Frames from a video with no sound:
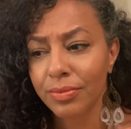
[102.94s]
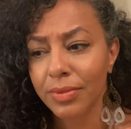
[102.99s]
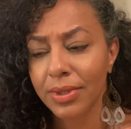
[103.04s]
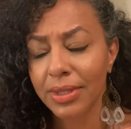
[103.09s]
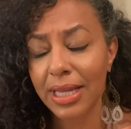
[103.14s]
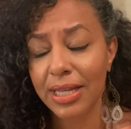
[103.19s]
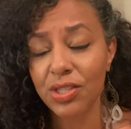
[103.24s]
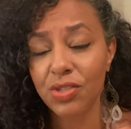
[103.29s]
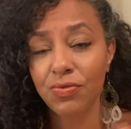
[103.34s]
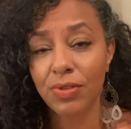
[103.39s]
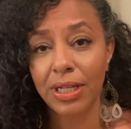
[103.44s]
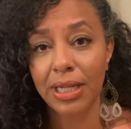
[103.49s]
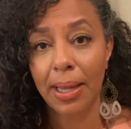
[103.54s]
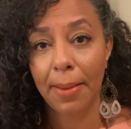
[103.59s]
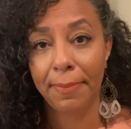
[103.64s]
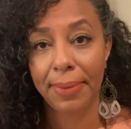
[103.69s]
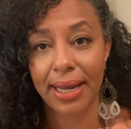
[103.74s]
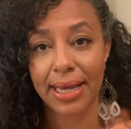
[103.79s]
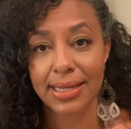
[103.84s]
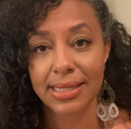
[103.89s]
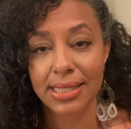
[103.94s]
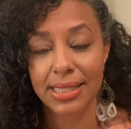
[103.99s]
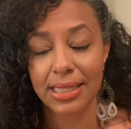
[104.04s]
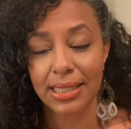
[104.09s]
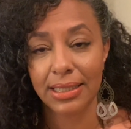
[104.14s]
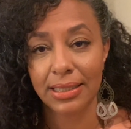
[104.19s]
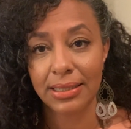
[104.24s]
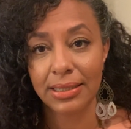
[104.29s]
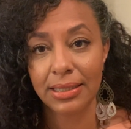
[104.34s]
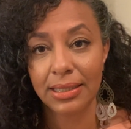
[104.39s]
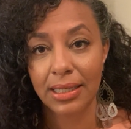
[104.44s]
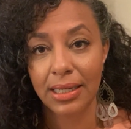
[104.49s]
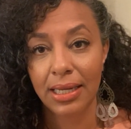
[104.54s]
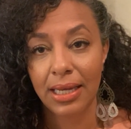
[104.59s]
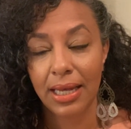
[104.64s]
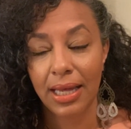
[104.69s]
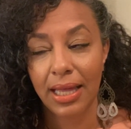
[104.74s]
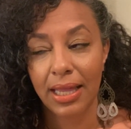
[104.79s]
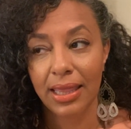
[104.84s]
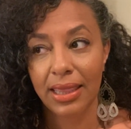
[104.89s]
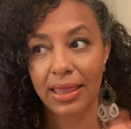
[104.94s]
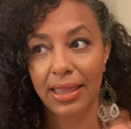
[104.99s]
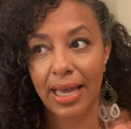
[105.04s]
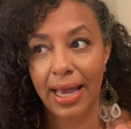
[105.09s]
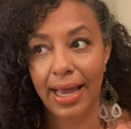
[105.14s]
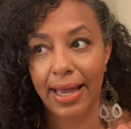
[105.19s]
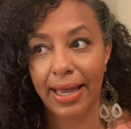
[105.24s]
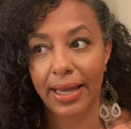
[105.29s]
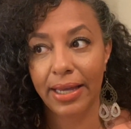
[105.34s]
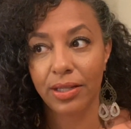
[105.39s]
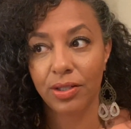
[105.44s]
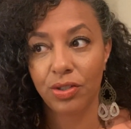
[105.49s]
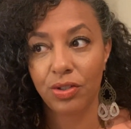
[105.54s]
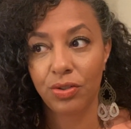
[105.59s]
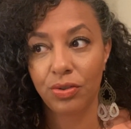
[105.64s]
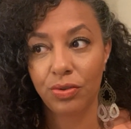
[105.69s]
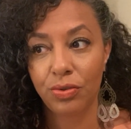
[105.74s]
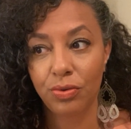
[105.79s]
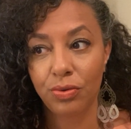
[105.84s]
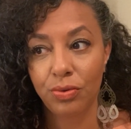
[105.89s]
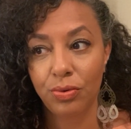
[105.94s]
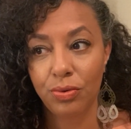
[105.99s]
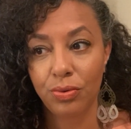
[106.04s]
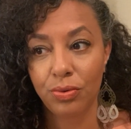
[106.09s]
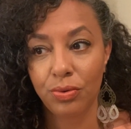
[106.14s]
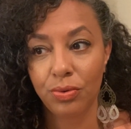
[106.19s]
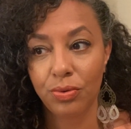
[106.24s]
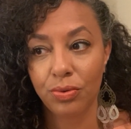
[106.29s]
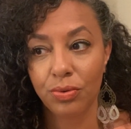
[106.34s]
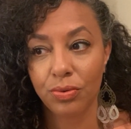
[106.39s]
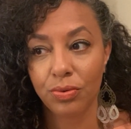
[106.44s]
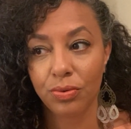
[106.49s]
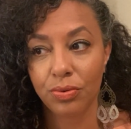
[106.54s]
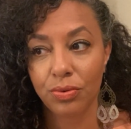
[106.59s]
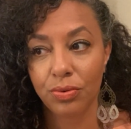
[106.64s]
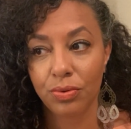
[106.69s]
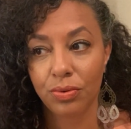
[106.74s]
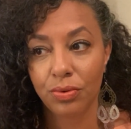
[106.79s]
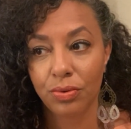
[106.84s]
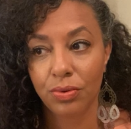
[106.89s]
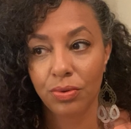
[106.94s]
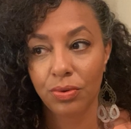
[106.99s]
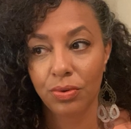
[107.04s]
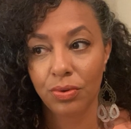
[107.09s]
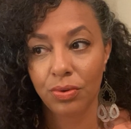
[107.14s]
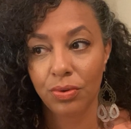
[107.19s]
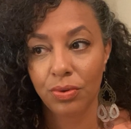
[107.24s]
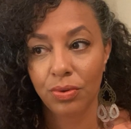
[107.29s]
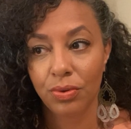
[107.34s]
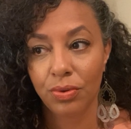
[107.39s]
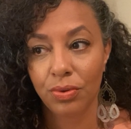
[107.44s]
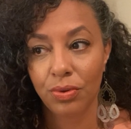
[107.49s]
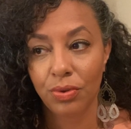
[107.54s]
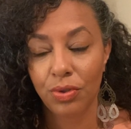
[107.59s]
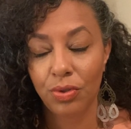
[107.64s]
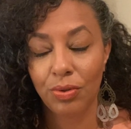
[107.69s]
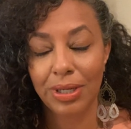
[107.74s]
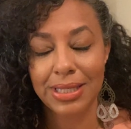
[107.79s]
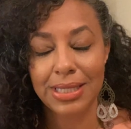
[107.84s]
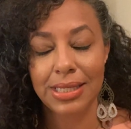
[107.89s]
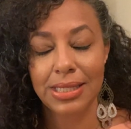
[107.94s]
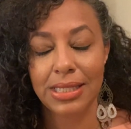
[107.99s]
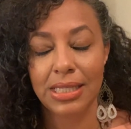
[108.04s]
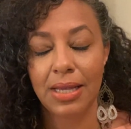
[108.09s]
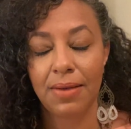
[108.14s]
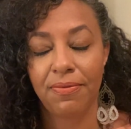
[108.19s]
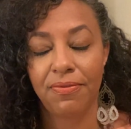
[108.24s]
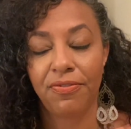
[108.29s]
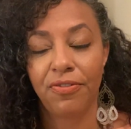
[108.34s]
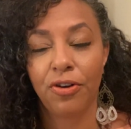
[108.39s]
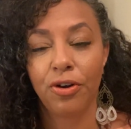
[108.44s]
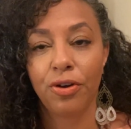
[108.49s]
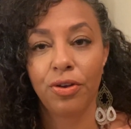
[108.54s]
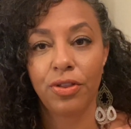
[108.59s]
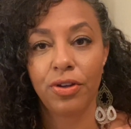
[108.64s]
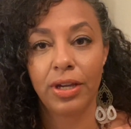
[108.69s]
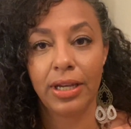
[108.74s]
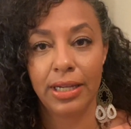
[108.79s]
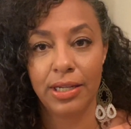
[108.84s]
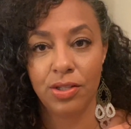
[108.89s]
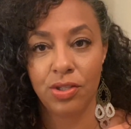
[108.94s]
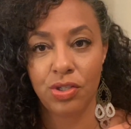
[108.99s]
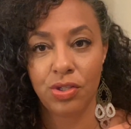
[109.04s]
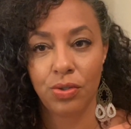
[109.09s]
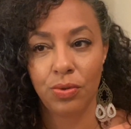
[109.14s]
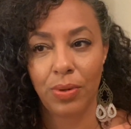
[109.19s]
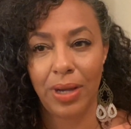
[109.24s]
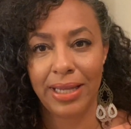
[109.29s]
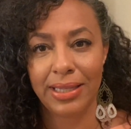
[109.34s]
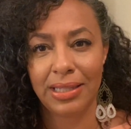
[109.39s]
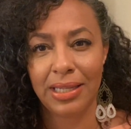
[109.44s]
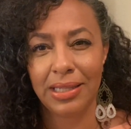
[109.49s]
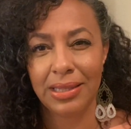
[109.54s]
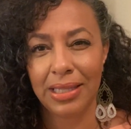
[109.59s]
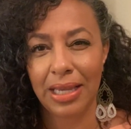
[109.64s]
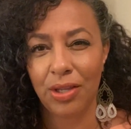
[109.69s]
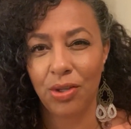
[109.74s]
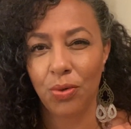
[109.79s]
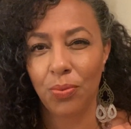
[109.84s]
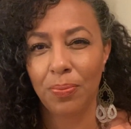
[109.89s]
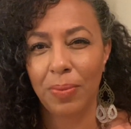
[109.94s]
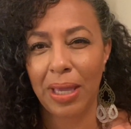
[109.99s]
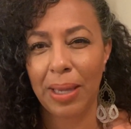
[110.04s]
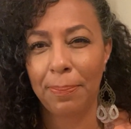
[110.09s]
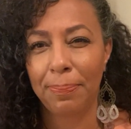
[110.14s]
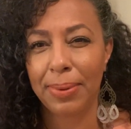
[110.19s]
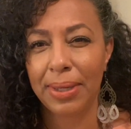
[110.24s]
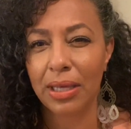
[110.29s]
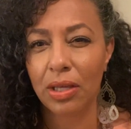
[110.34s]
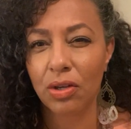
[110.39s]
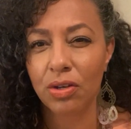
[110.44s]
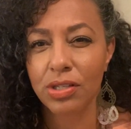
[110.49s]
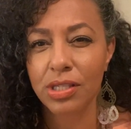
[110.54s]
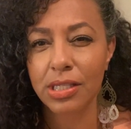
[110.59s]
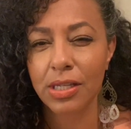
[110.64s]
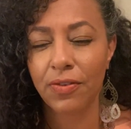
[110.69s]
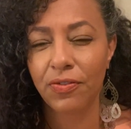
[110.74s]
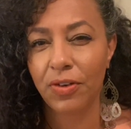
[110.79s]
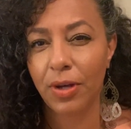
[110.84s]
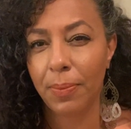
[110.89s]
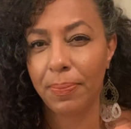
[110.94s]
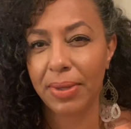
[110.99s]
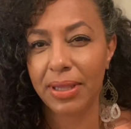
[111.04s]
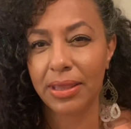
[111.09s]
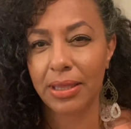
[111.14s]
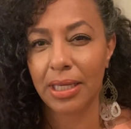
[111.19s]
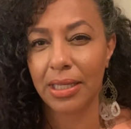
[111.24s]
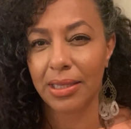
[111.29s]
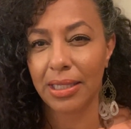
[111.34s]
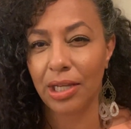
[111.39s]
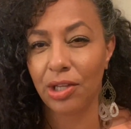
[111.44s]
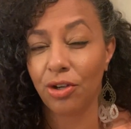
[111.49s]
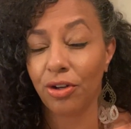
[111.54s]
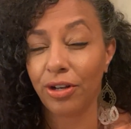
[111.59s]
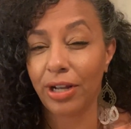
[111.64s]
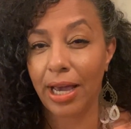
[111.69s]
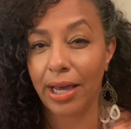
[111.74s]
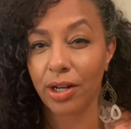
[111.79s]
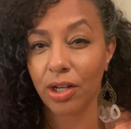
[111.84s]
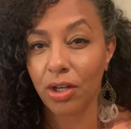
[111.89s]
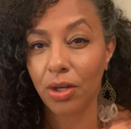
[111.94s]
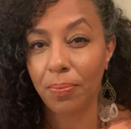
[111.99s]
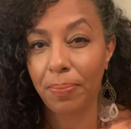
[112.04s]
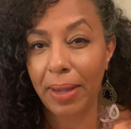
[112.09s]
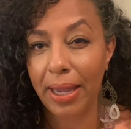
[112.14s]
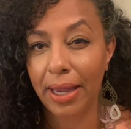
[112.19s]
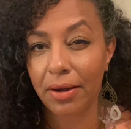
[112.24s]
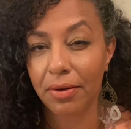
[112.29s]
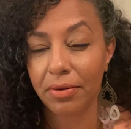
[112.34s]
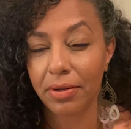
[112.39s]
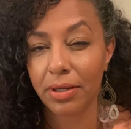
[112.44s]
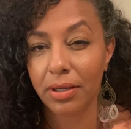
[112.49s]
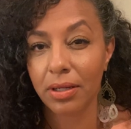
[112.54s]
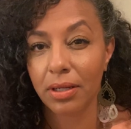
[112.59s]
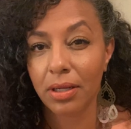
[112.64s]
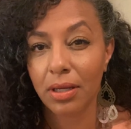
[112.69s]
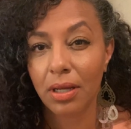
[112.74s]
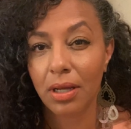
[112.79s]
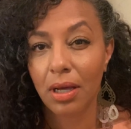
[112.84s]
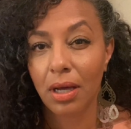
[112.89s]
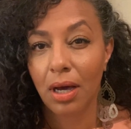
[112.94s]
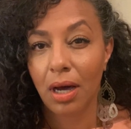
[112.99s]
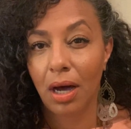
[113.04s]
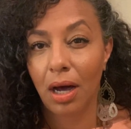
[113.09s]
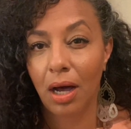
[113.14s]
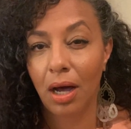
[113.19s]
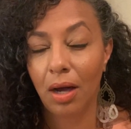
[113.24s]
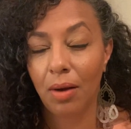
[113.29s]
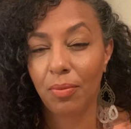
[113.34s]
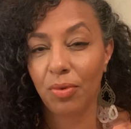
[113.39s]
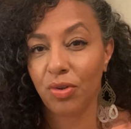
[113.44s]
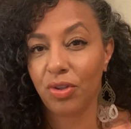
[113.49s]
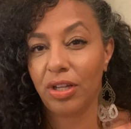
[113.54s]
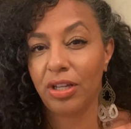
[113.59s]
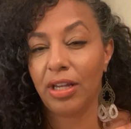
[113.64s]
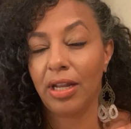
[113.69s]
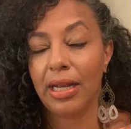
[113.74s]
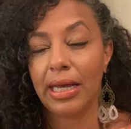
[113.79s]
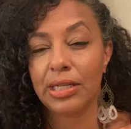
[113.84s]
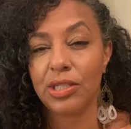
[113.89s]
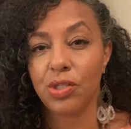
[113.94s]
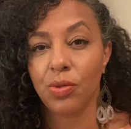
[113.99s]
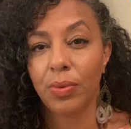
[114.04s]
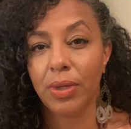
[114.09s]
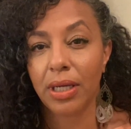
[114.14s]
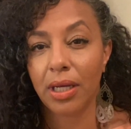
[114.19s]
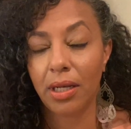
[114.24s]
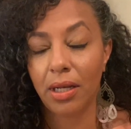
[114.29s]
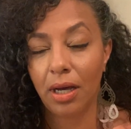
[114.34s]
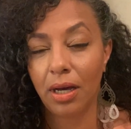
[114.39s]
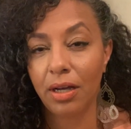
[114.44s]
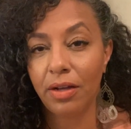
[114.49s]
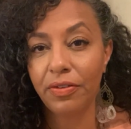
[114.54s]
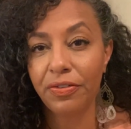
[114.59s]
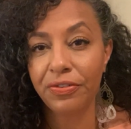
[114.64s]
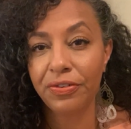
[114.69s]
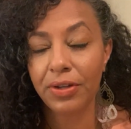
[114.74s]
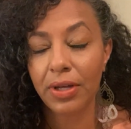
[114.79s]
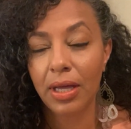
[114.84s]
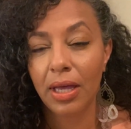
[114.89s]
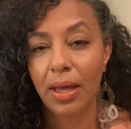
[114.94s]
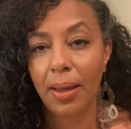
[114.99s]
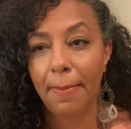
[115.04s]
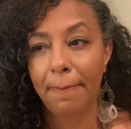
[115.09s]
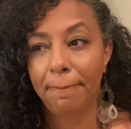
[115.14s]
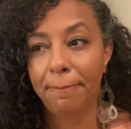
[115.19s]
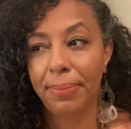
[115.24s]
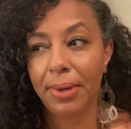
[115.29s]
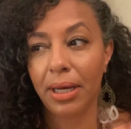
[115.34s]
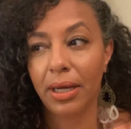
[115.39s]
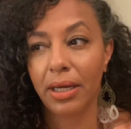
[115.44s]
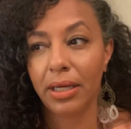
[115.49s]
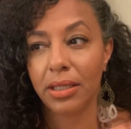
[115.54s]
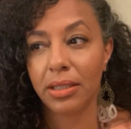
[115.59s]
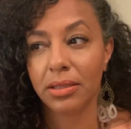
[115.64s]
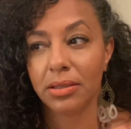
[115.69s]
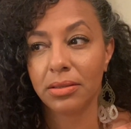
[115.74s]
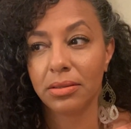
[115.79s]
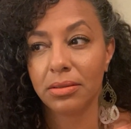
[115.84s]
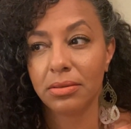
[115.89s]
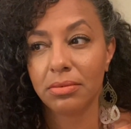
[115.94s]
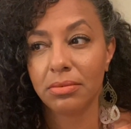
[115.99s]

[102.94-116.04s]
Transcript: that's really a blessing that you get to step further into. I think that you may beat yourself up and think that you're not a good parent or that you're not doing enough, but